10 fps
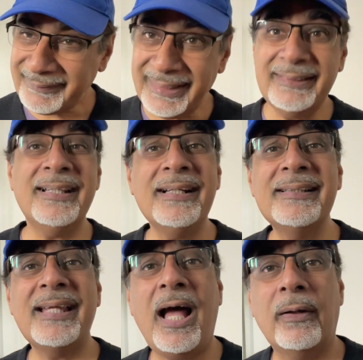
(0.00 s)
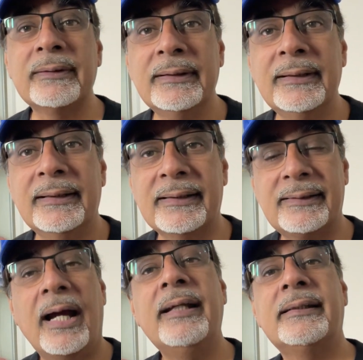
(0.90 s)
it turns out that
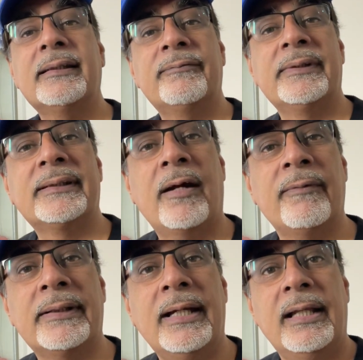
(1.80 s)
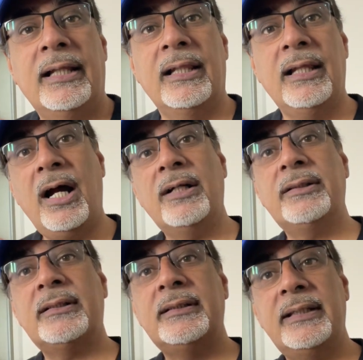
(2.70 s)
scientists have discovered the
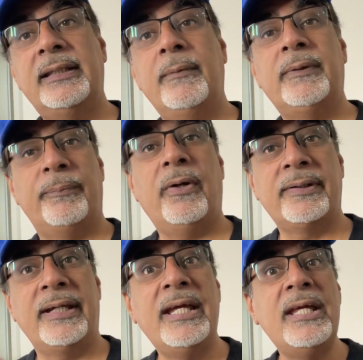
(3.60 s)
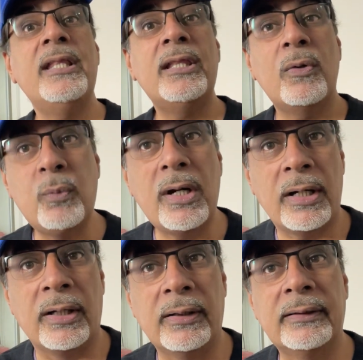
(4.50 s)
largest lithium deposit in the
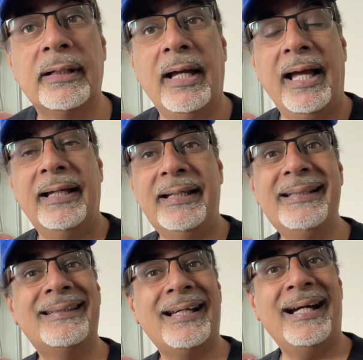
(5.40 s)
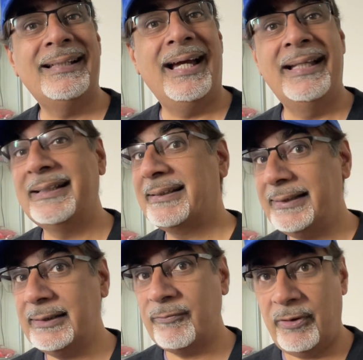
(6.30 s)
world inside an
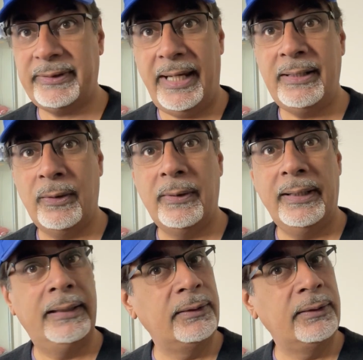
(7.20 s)
extinct volcano in